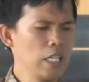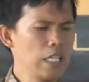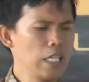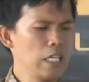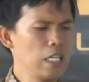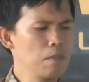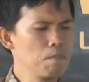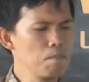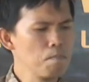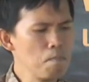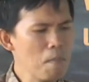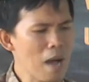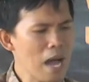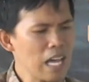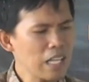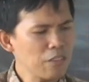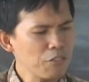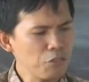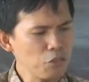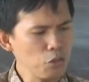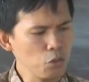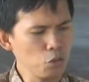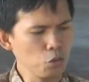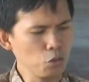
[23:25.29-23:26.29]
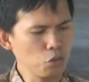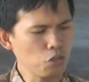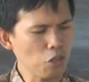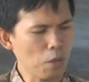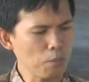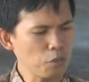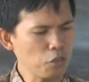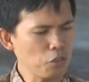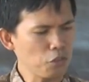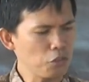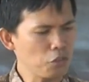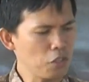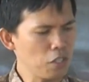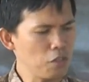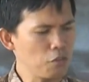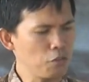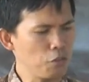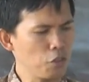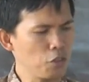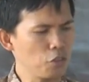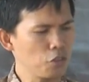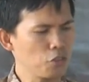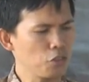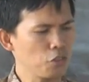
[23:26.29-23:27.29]
In Matthew chapter 3
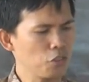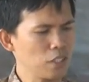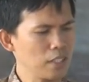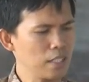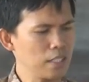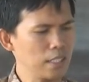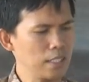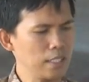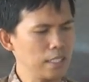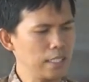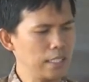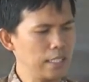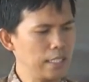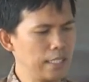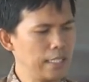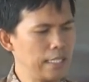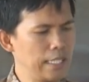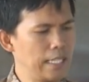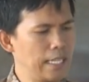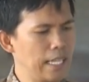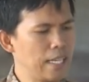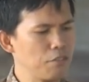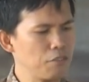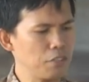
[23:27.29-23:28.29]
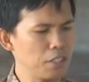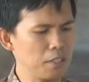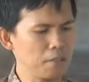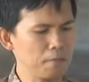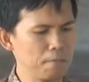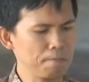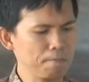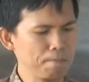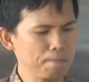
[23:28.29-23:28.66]
verse 11.